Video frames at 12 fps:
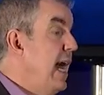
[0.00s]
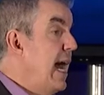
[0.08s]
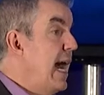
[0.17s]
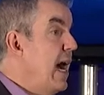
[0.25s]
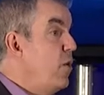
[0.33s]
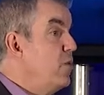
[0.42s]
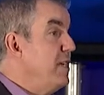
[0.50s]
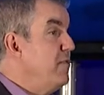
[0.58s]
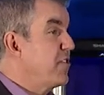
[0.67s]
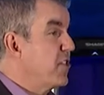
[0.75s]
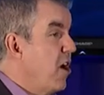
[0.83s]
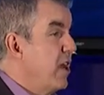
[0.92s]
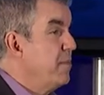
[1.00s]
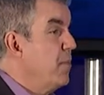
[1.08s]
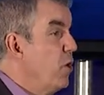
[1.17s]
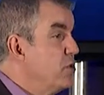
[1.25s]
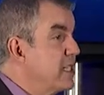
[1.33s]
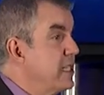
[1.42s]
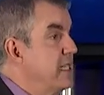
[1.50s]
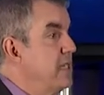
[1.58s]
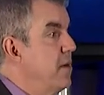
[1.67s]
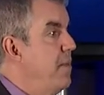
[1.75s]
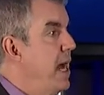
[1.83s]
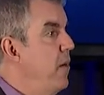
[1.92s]
how we've thought mostly
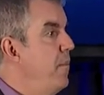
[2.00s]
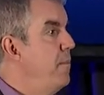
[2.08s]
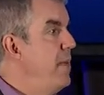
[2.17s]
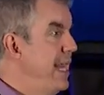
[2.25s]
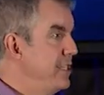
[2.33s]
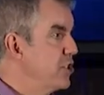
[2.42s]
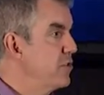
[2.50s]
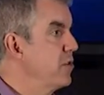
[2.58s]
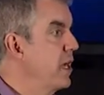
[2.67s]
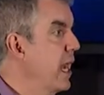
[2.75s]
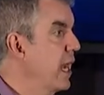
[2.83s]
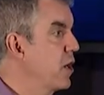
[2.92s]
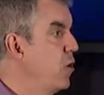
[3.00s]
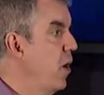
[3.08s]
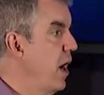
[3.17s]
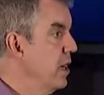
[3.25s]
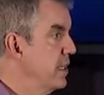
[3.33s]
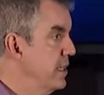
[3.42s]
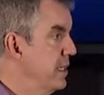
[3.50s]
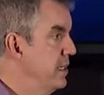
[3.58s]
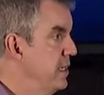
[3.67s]
about measuring quality.